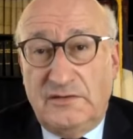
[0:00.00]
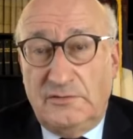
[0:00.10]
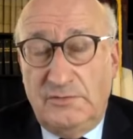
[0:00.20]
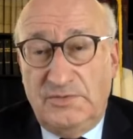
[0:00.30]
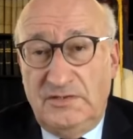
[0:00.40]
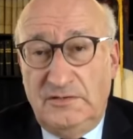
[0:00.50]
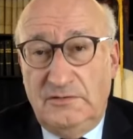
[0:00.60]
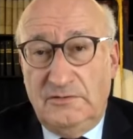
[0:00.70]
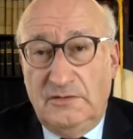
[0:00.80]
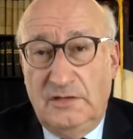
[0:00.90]
of the European
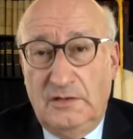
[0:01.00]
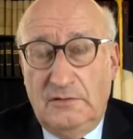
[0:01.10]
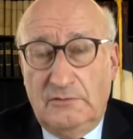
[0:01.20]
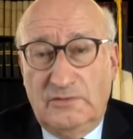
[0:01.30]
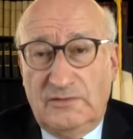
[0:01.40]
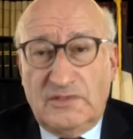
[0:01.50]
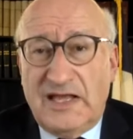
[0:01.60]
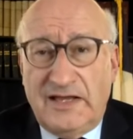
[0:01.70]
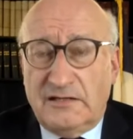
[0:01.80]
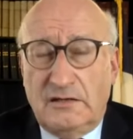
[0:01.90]
Union with a
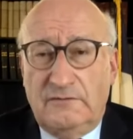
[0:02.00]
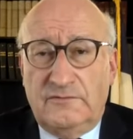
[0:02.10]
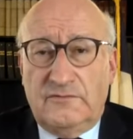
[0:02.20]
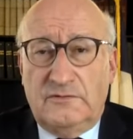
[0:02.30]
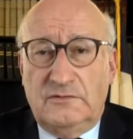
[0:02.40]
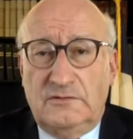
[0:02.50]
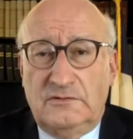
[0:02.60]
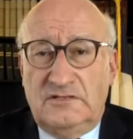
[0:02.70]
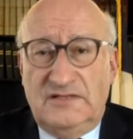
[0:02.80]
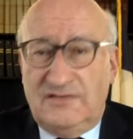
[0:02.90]
kind of
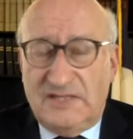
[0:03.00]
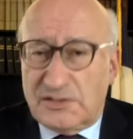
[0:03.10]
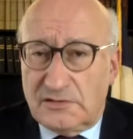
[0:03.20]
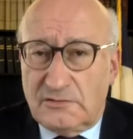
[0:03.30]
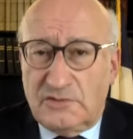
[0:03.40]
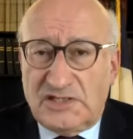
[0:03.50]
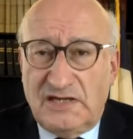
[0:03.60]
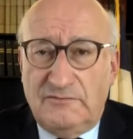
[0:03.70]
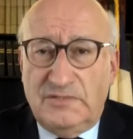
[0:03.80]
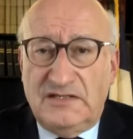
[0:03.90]
decision
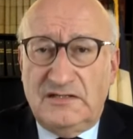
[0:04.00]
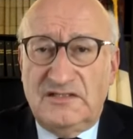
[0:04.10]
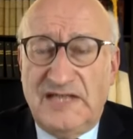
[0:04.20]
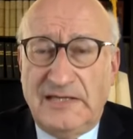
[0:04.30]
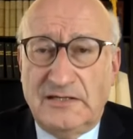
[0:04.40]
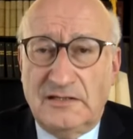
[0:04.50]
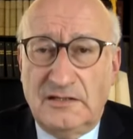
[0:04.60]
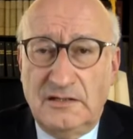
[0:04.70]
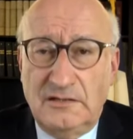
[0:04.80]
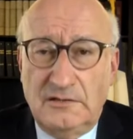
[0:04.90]
which have been
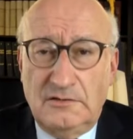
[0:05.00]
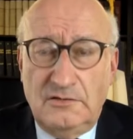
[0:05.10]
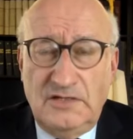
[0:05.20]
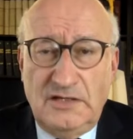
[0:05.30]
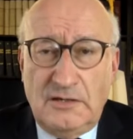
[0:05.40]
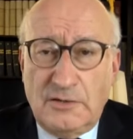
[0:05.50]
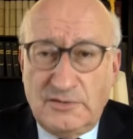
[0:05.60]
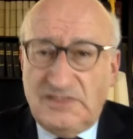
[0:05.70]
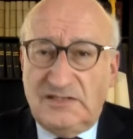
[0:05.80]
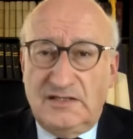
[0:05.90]
taken,
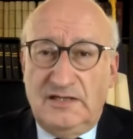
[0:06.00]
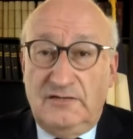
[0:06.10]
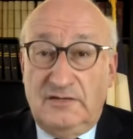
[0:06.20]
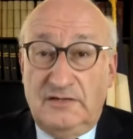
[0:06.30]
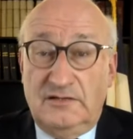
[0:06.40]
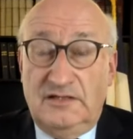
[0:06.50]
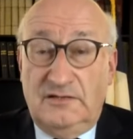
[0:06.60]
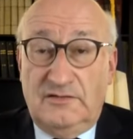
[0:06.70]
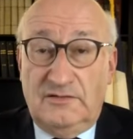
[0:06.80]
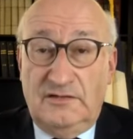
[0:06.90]
including in
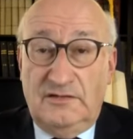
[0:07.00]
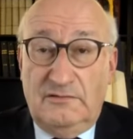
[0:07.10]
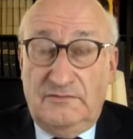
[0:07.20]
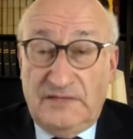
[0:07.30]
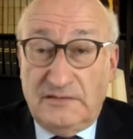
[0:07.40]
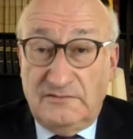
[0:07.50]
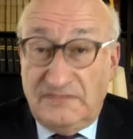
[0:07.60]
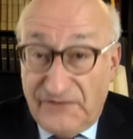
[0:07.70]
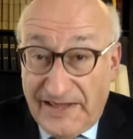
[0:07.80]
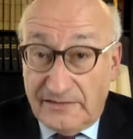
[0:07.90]
the field
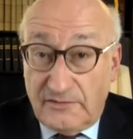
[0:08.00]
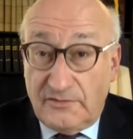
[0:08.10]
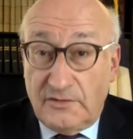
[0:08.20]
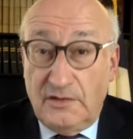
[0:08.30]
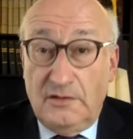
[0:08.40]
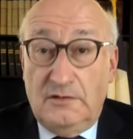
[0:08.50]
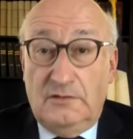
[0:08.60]
of defense.